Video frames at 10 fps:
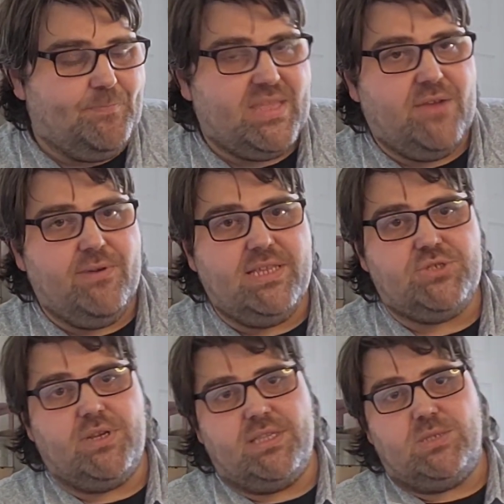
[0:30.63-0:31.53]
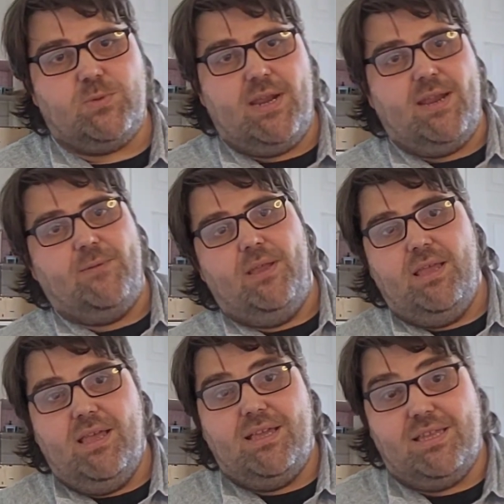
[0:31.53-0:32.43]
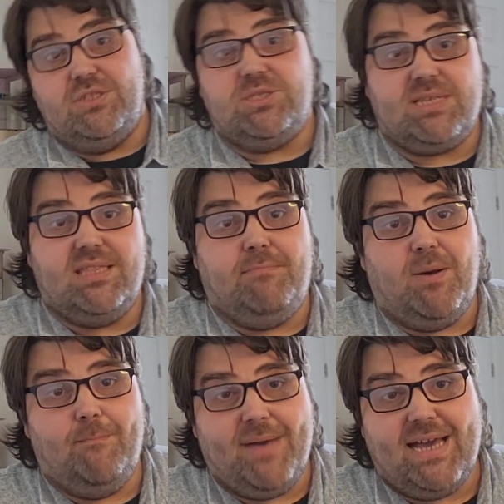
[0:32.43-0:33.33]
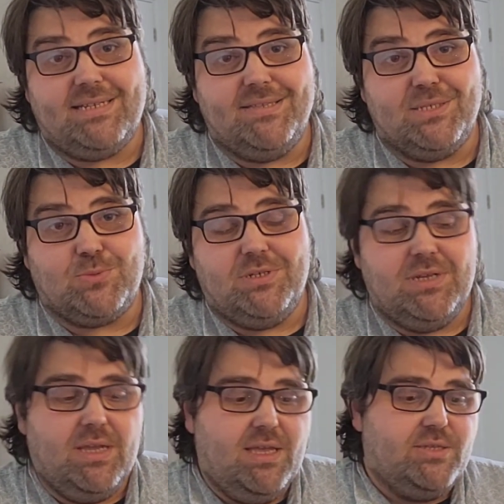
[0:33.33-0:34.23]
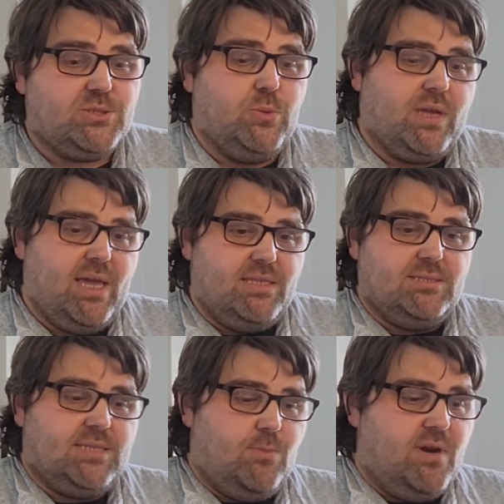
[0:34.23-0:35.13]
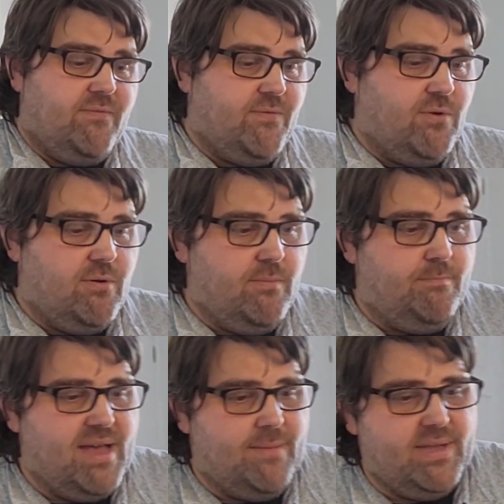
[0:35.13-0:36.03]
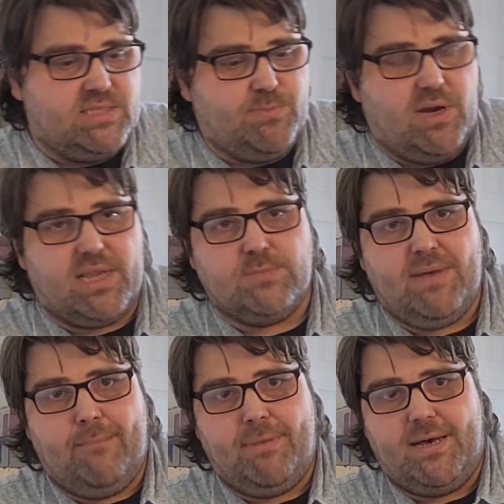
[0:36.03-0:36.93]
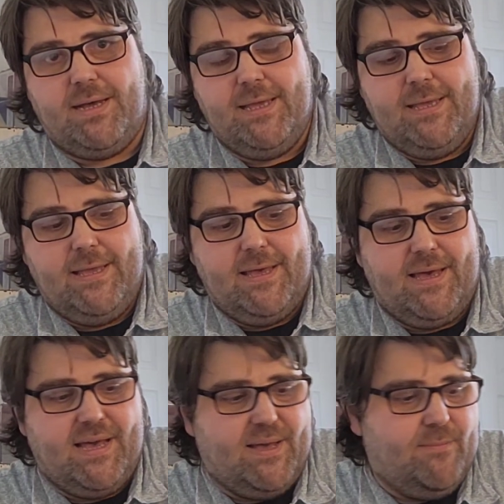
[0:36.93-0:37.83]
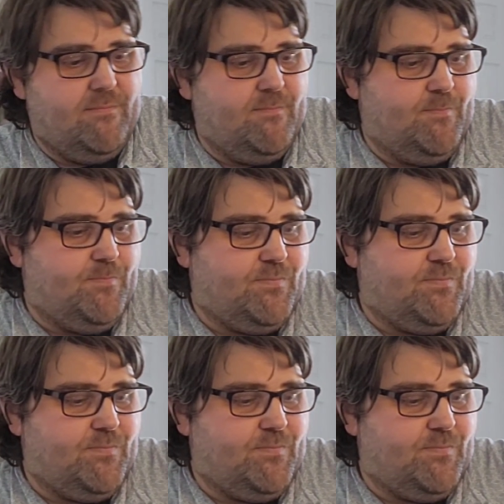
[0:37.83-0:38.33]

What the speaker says: They're really stringing this one out. You just get the bottom pad in this one, so we're getting somewhere for Batman to park his bat butt. They're